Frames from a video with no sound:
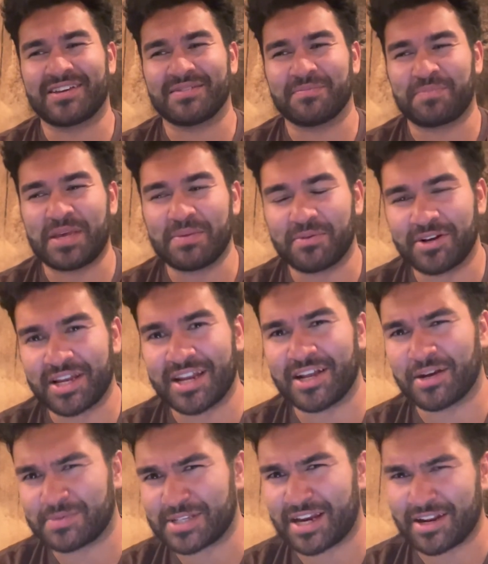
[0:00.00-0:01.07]
people are getting
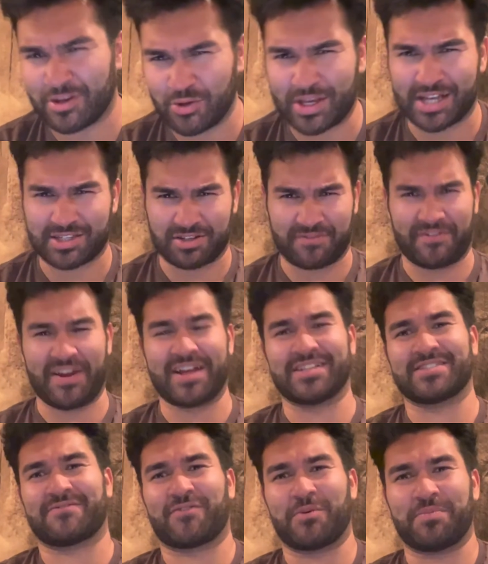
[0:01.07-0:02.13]
upset at Newcastle
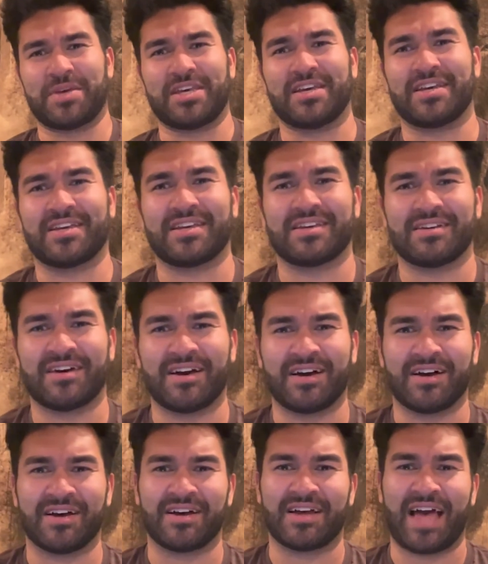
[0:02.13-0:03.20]
fans for being
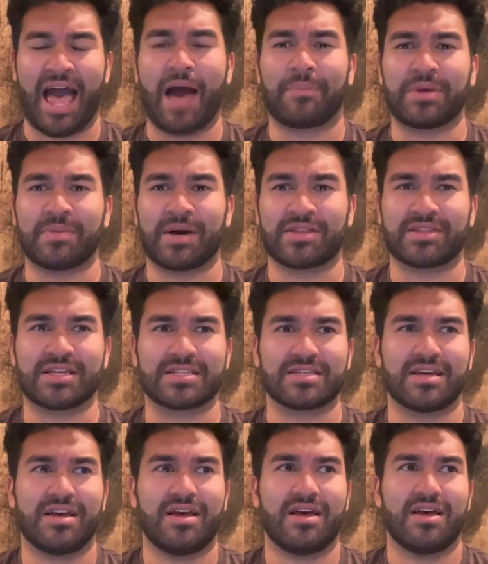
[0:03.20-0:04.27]
happy about this.
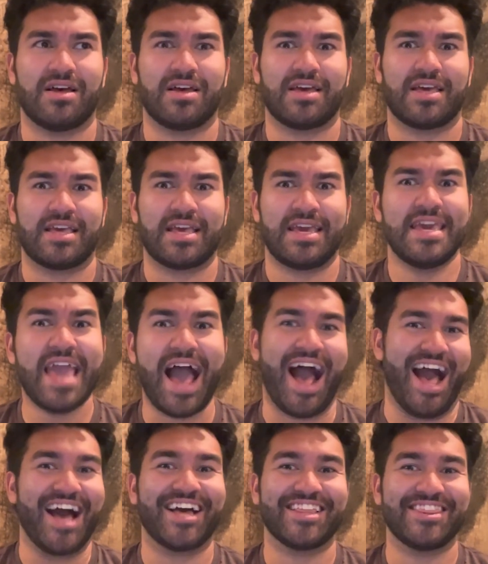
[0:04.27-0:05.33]
Yeah,
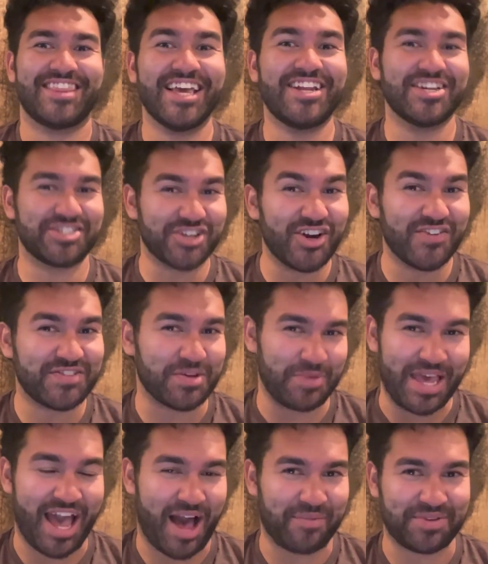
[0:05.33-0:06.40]
they deserve to be
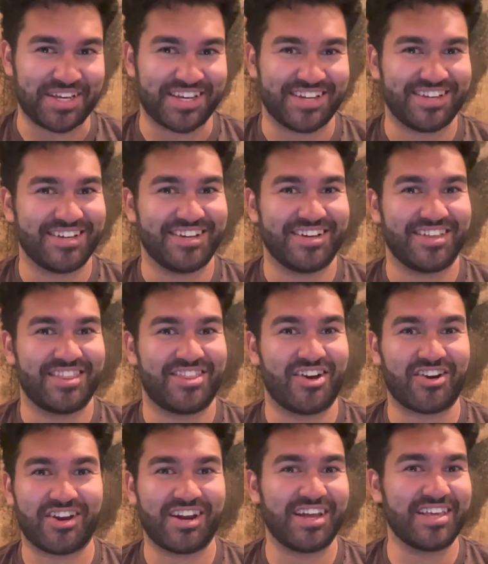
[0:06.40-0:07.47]
happy. They're
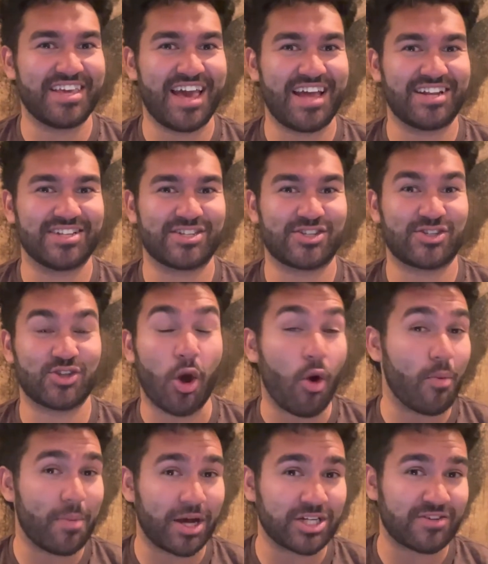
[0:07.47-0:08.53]
going to get so
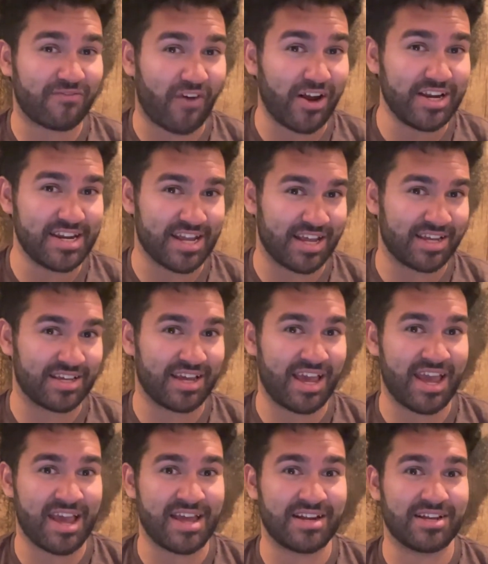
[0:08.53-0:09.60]
much funding,
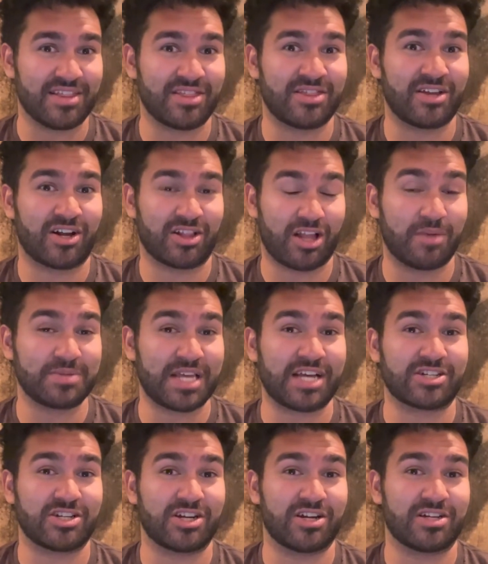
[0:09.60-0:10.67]
and the club's
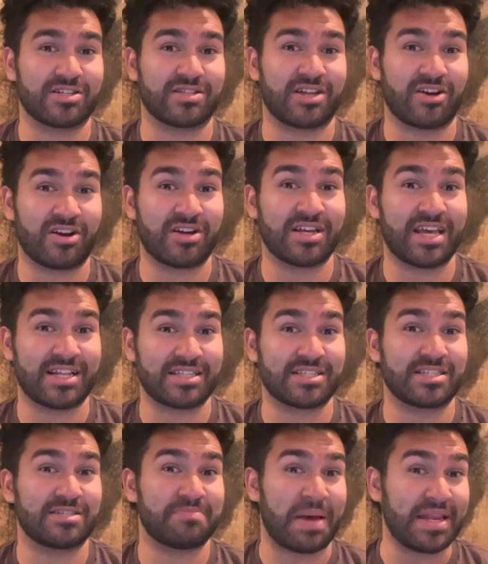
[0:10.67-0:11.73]
actually they're going to get
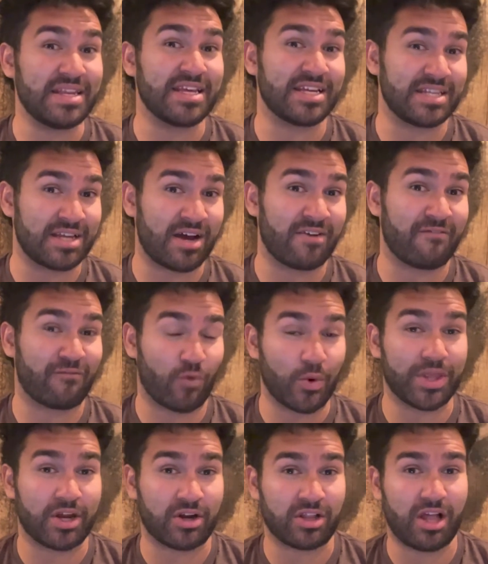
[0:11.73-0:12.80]
spending done for
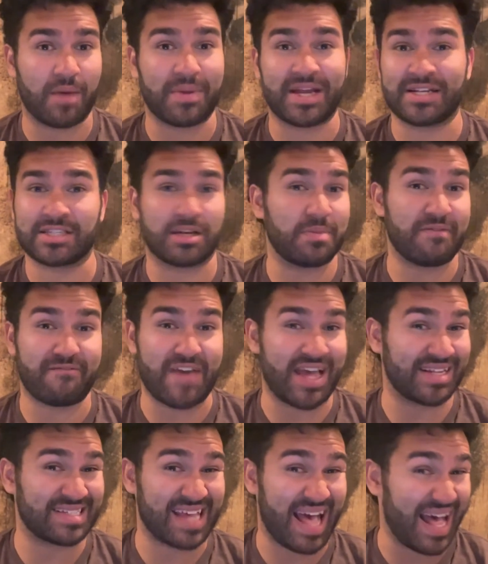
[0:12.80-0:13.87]
their club, and it's going to be
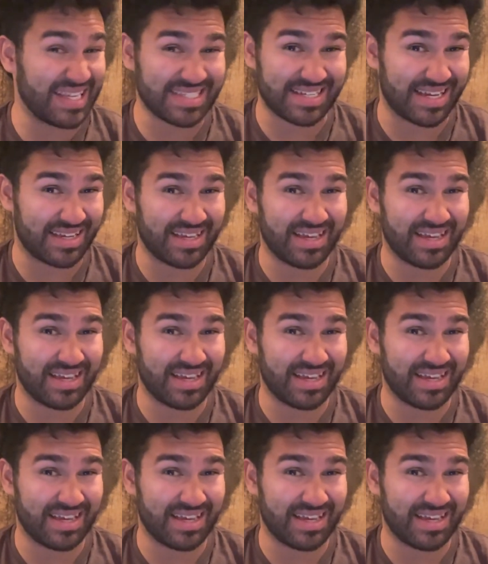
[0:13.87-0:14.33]
fantastic.